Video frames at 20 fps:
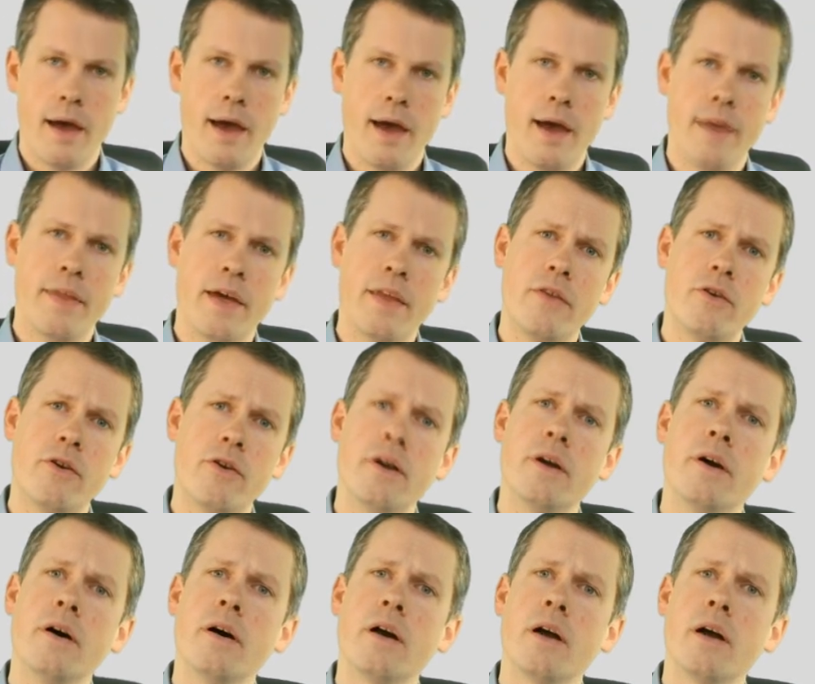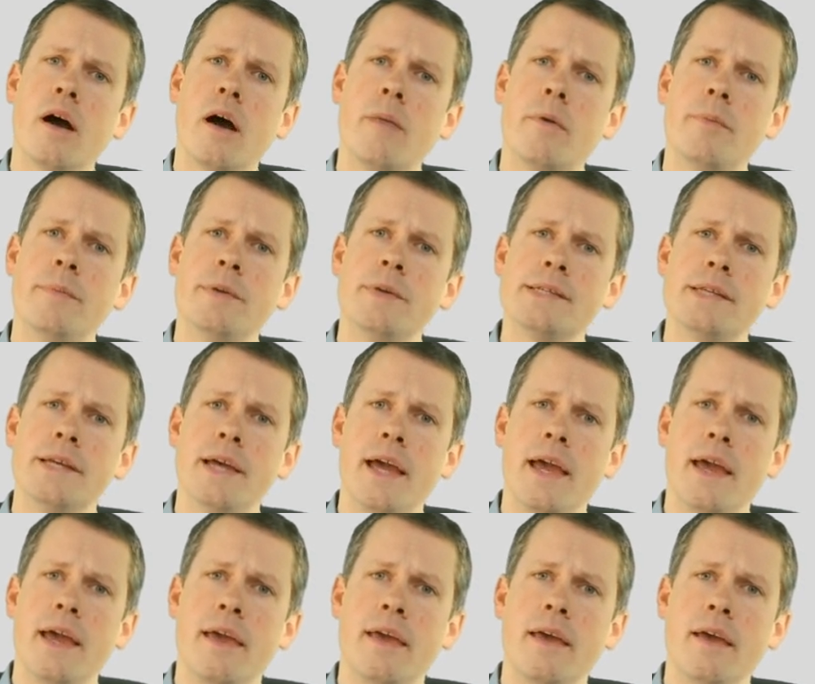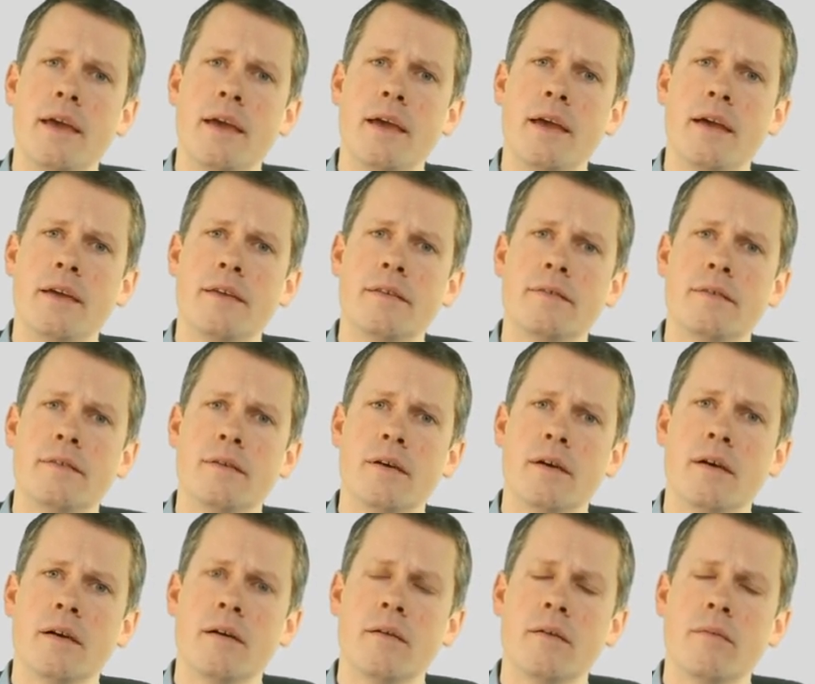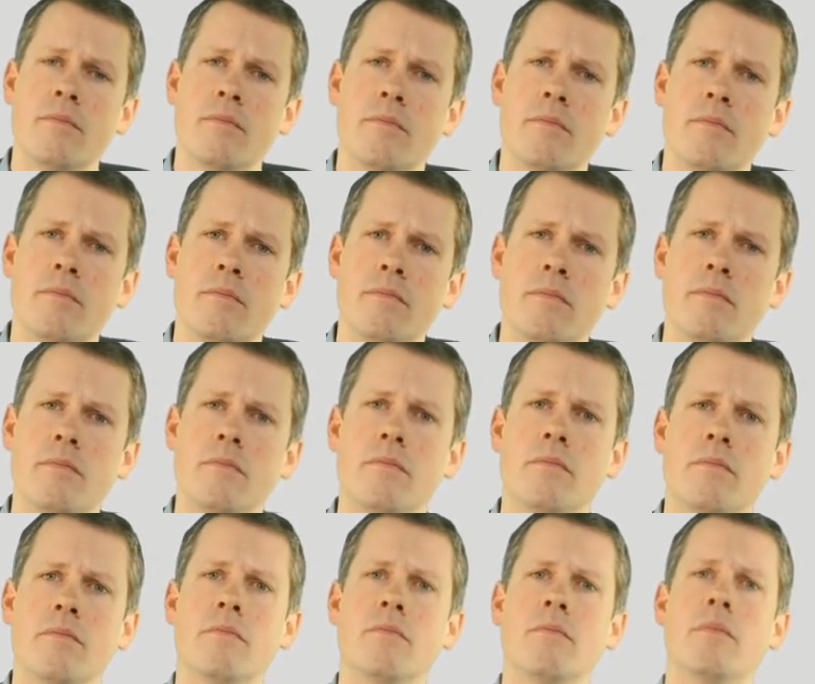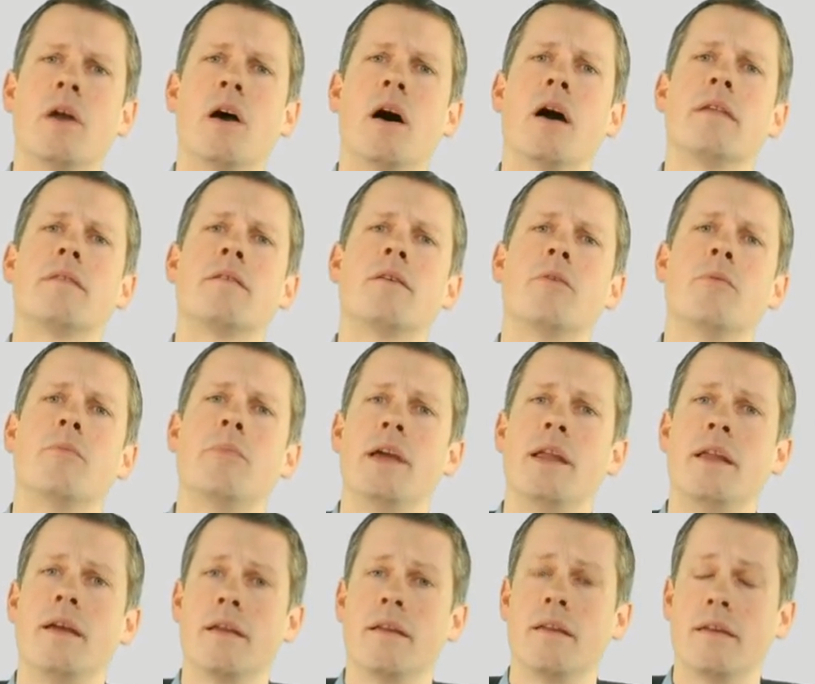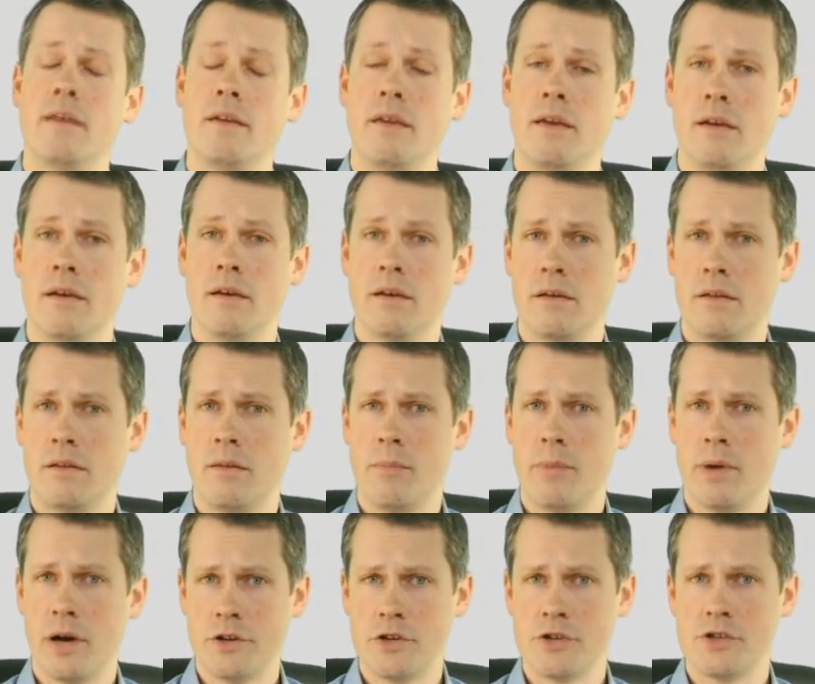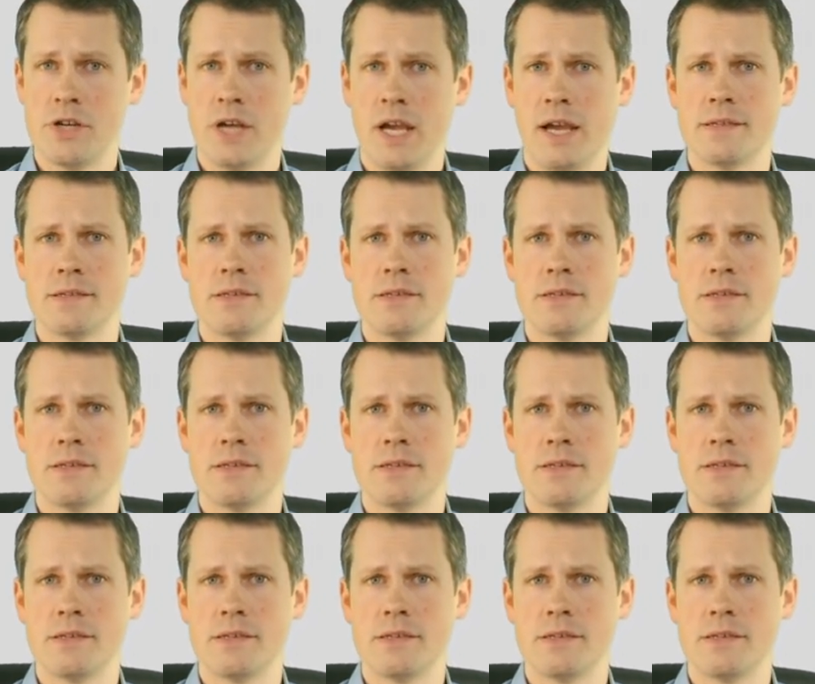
Another common mistake is not completing the departure checks,